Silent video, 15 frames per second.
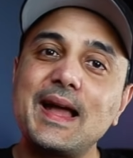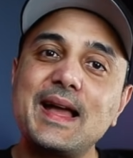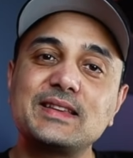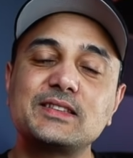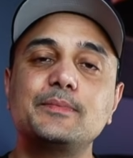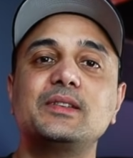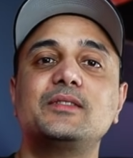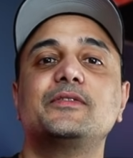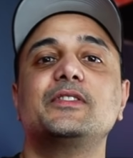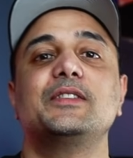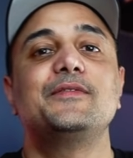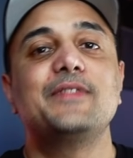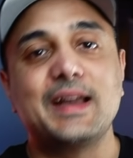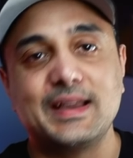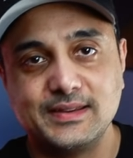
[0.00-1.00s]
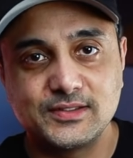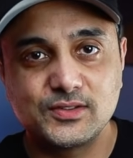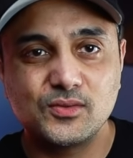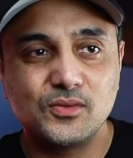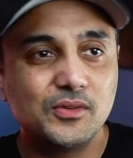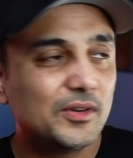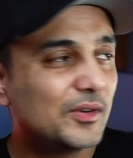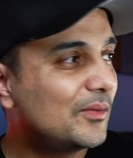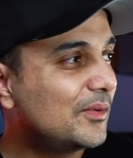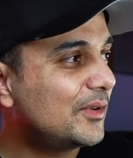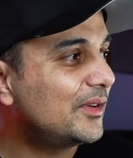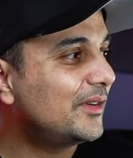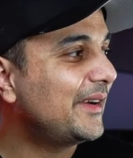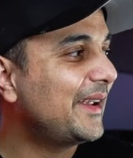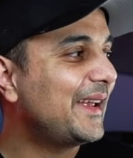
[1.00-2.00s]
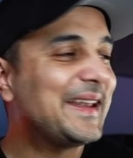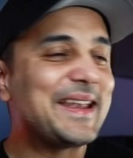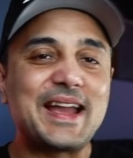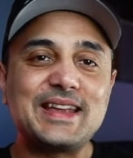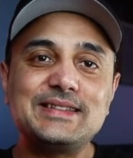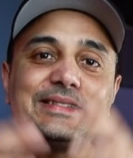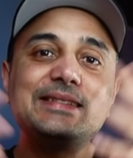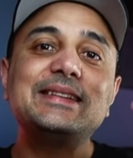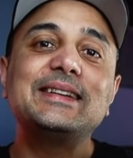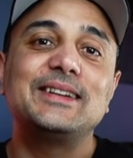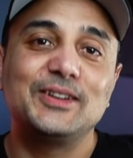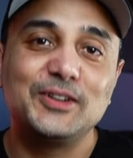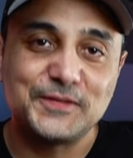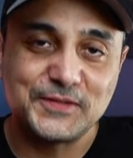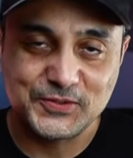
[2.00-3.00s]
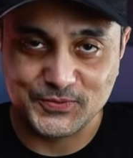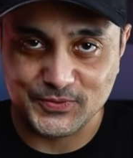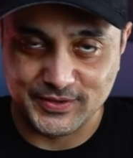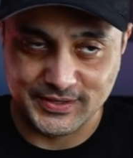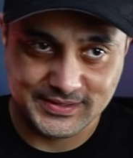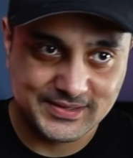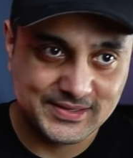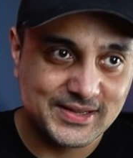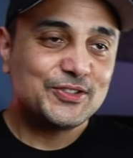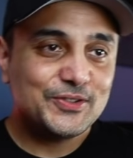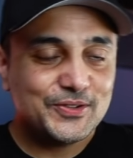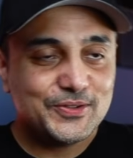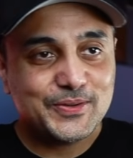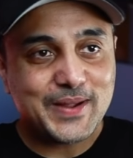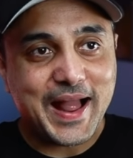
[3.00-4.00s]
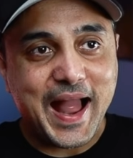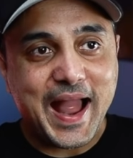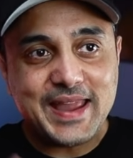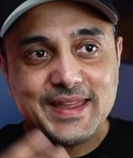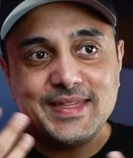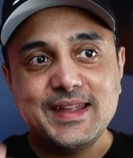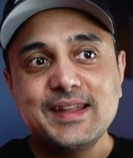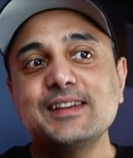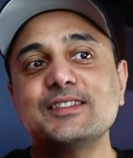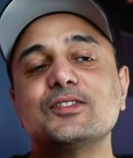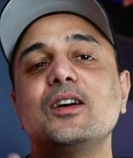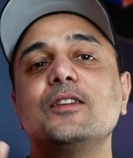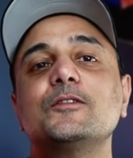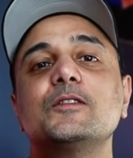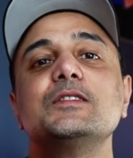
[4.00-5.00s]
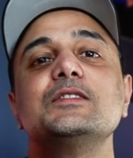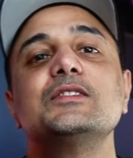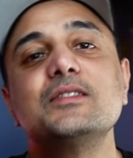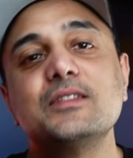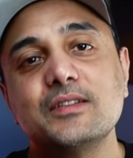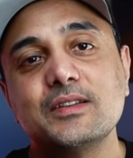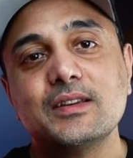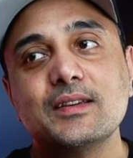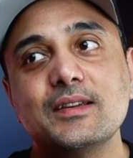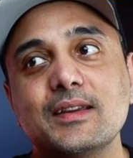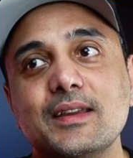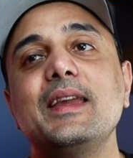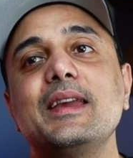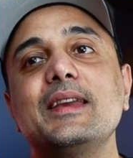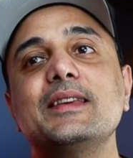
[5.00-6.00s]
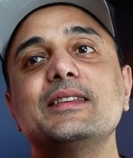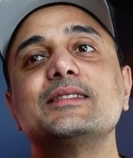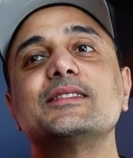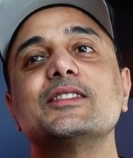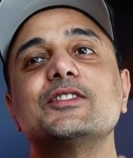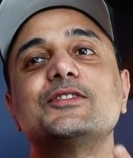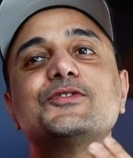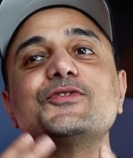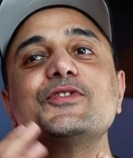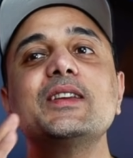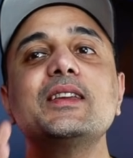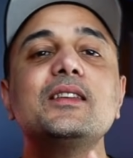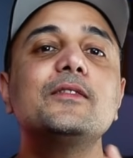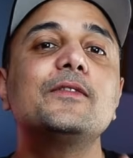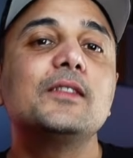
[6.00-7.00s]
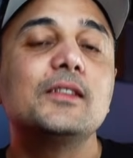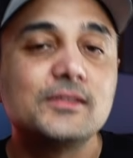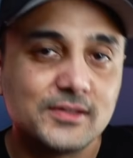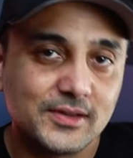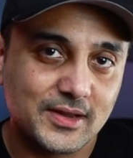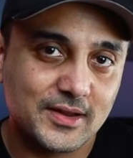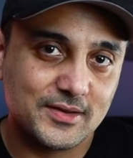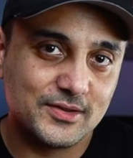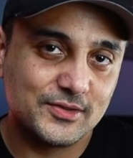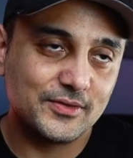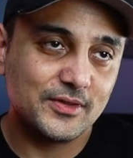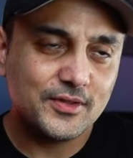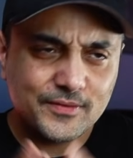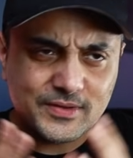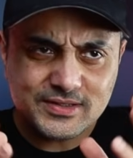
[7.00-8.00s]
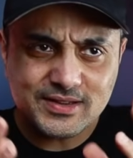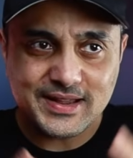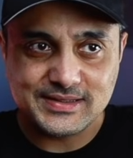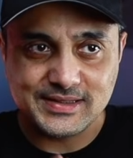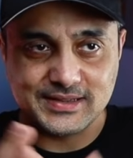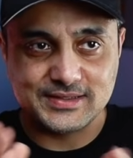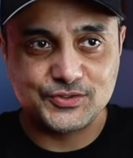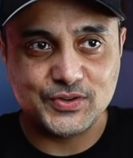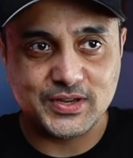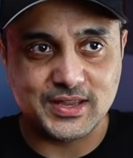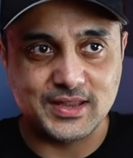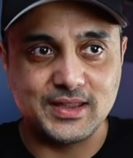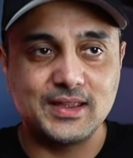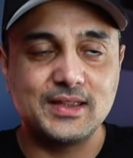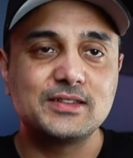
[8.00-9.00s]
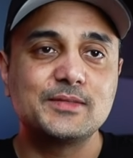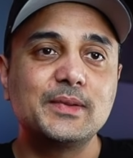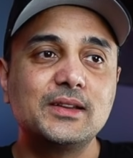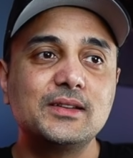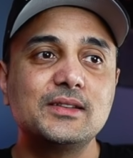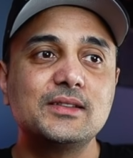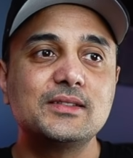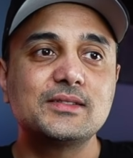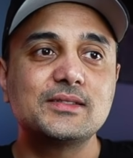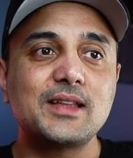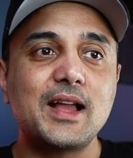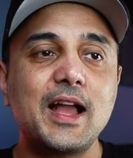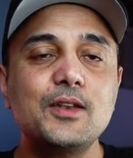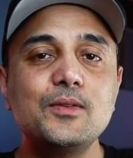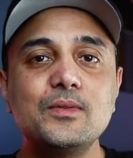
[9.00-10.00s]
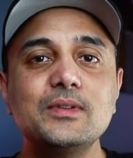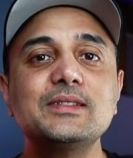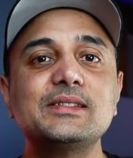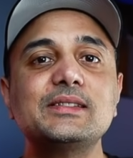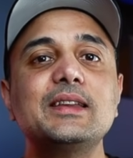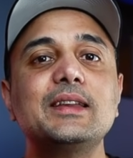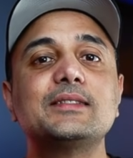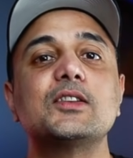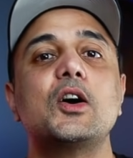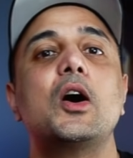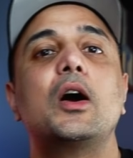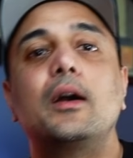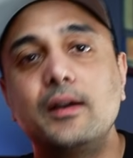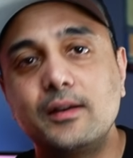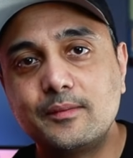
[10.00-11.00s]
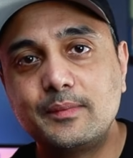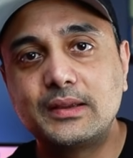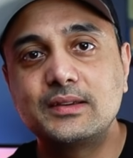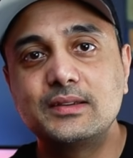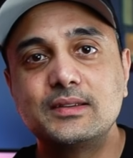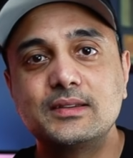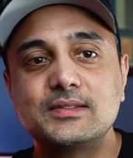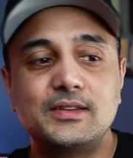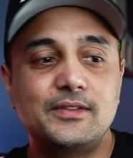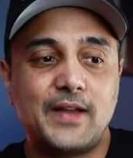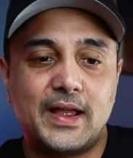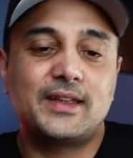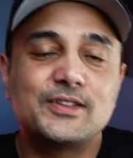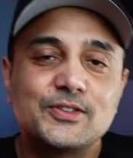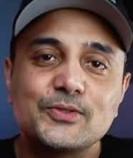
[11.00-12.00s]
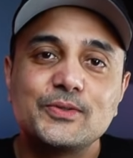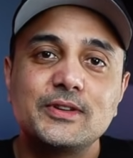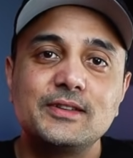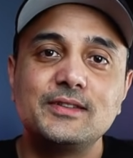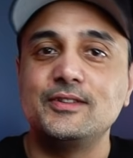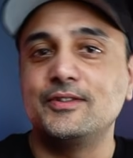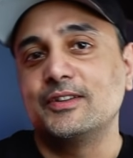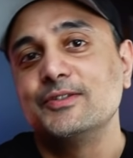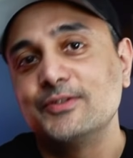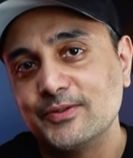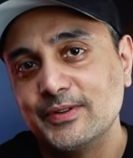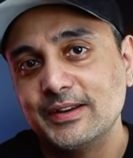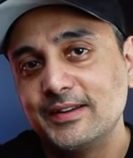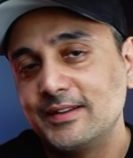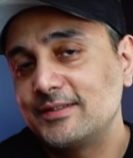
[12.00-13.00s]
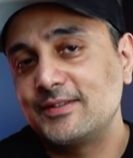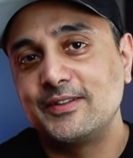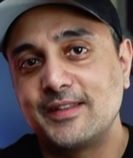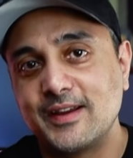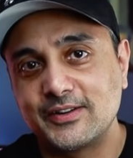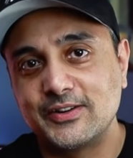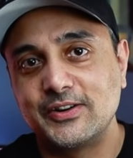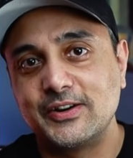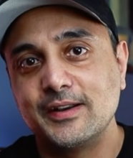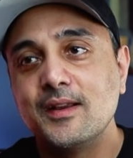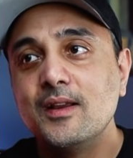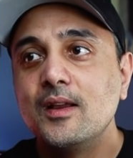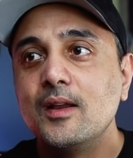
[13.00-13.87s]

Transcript: last bit of advice or an idea of sorts. So I think software engineering is a tricky field to get into. And the reason I say tricky is because I don't want to say it's hard, because if I can do it, you can do it. It's not that hard.